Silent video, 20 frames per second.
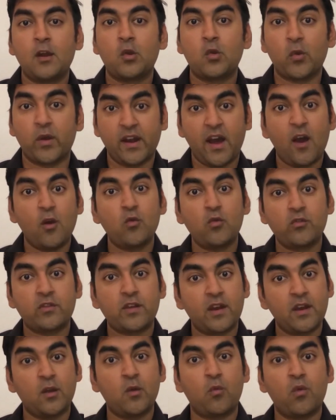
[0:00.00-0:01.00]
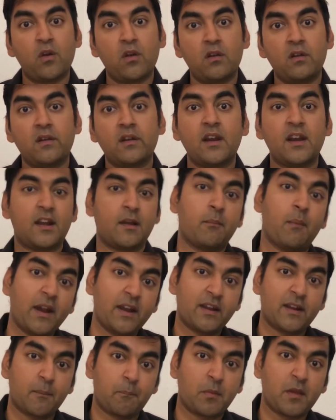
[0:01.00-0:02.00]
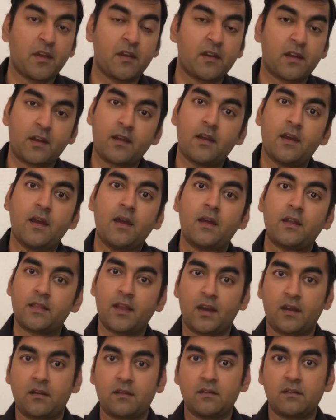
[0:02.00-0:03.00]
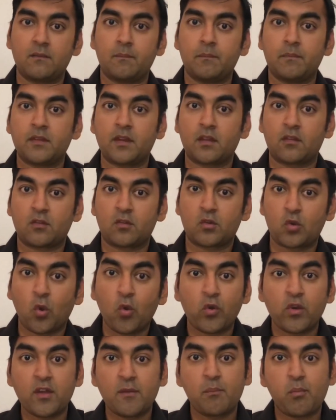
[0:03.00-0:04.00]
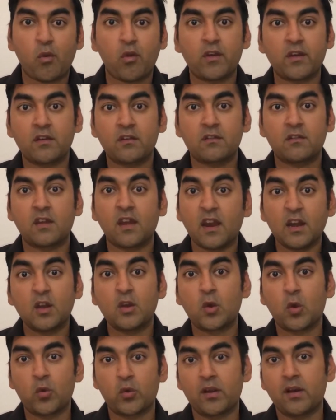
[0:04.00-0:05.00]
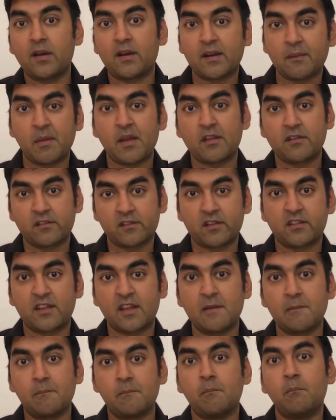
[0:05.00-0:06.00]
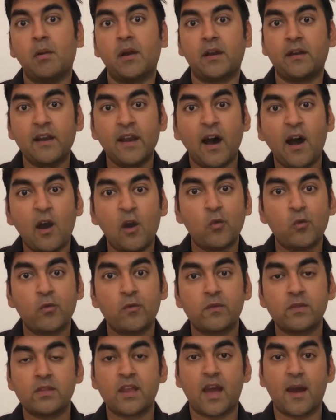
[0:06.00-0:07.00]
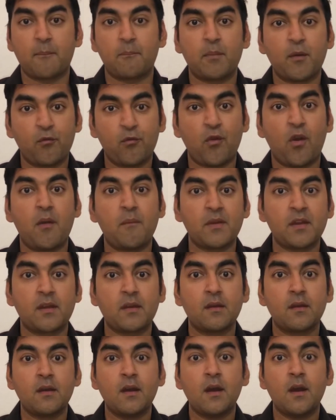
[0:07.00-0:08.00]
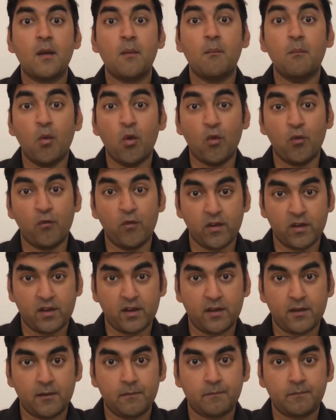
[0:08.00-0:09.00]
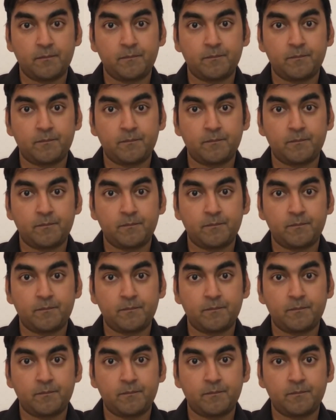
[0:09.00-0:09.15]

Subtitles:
To an outside world, it might appear that the story points in total remains the same, but now they are performing more work.